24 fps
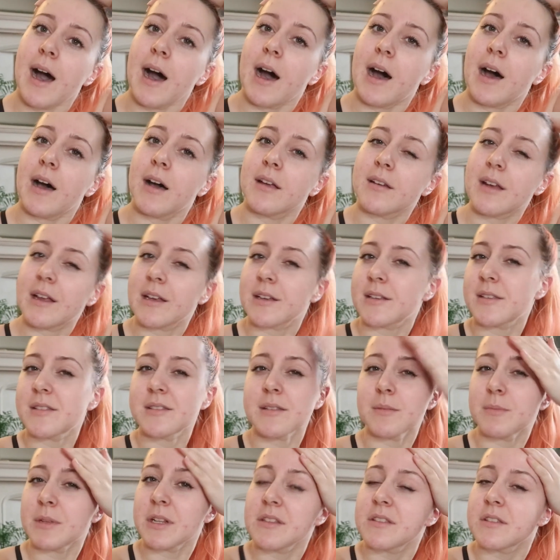and like
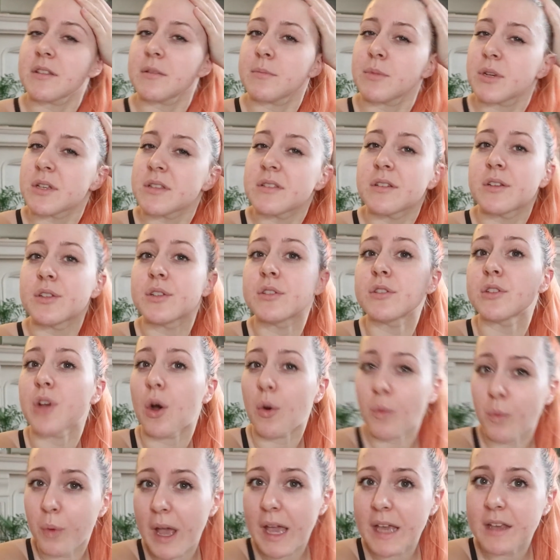stimulus to the muscles, so
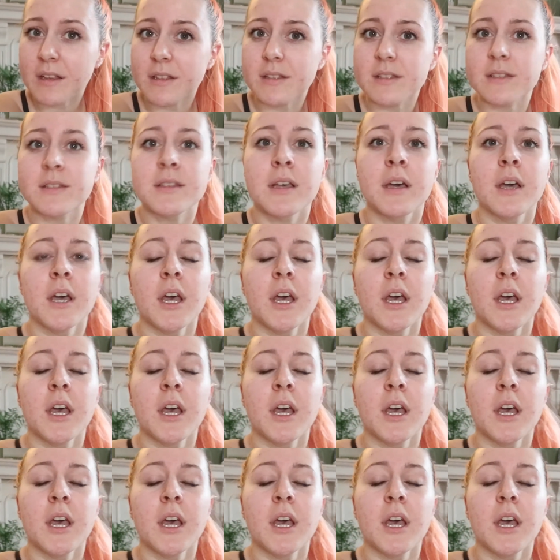weights,